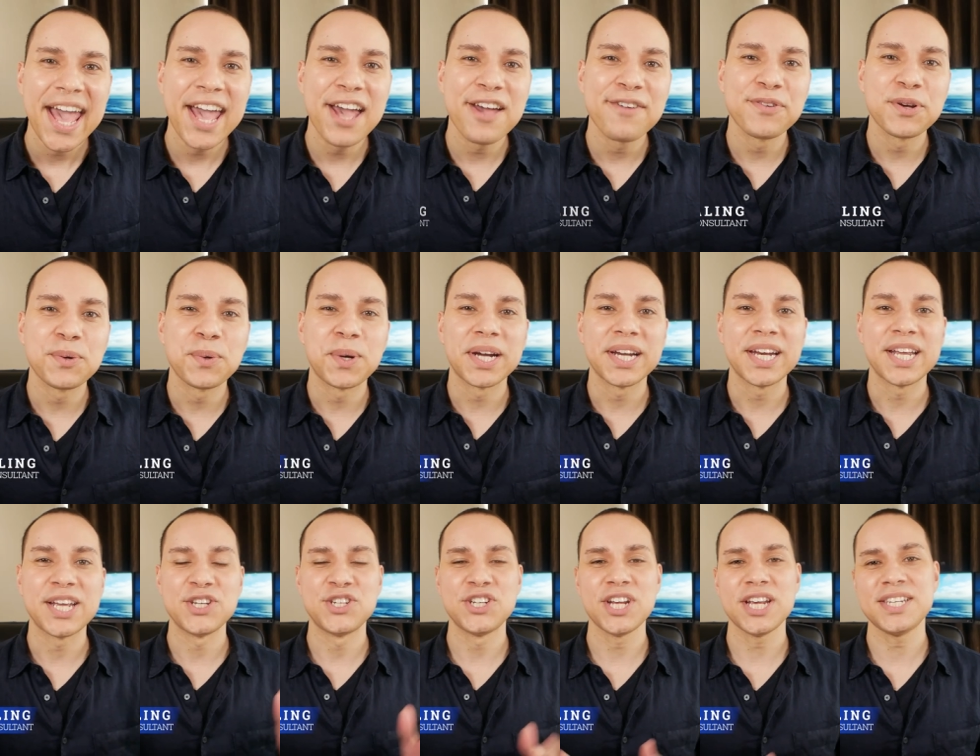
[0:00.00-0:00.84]
Hey
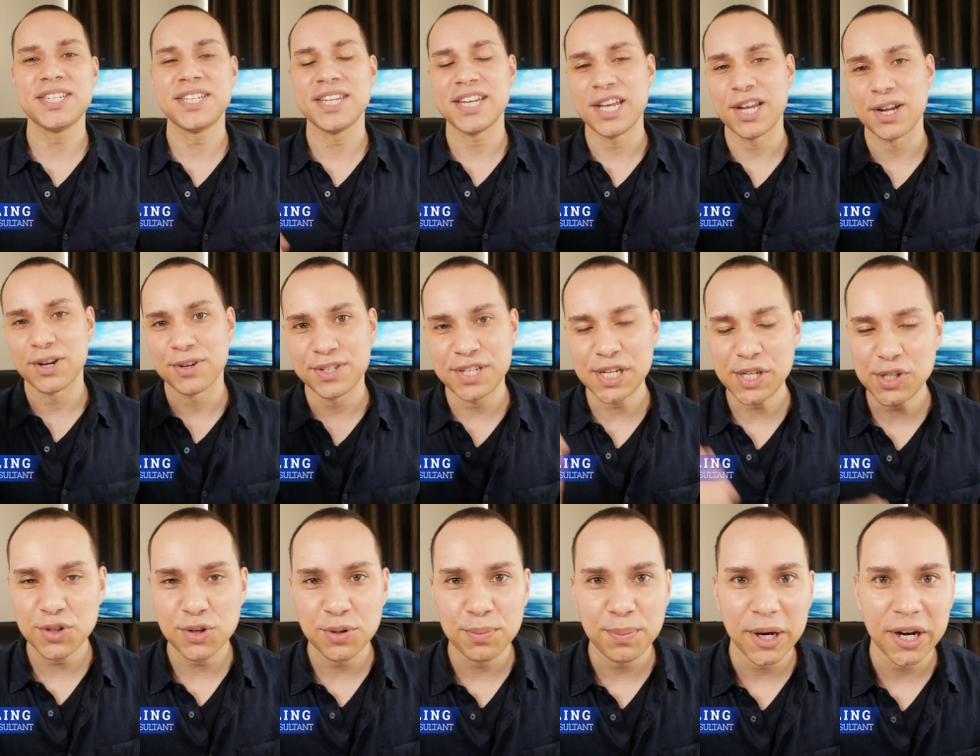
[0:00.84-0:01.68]
everyone, Jason here,
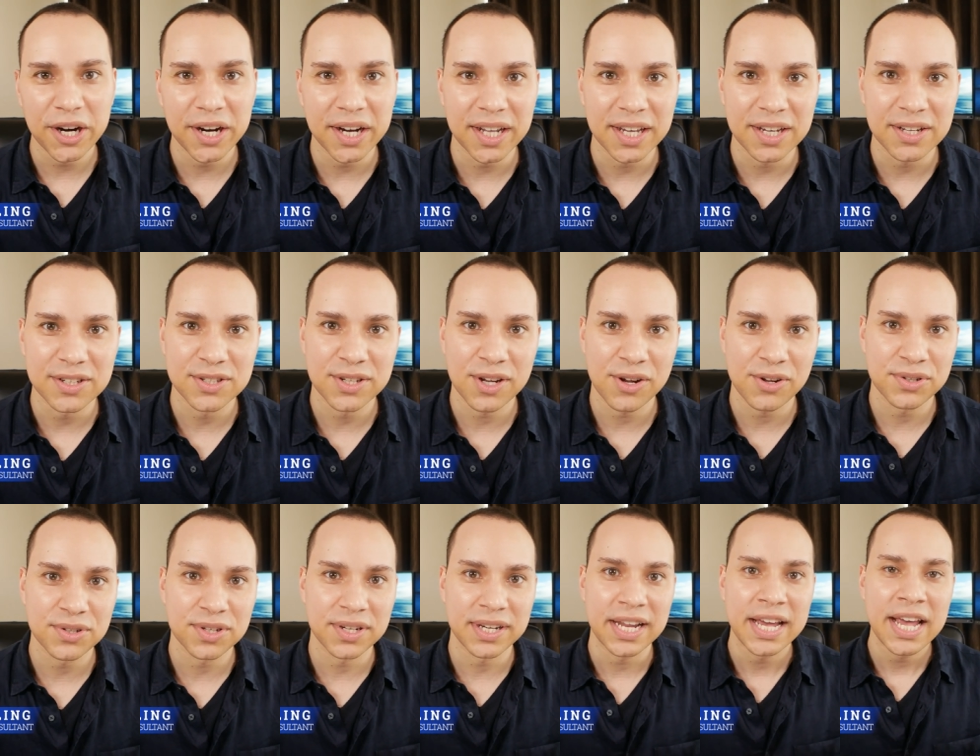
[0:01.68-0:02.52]
digital marketing
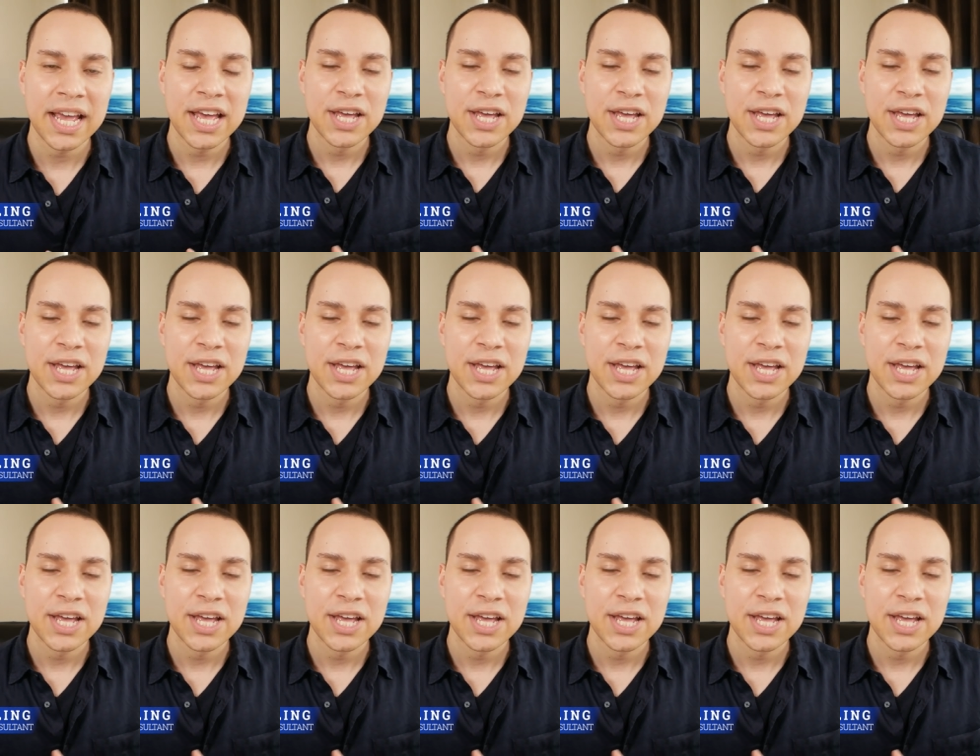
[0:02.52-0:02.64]
consultant.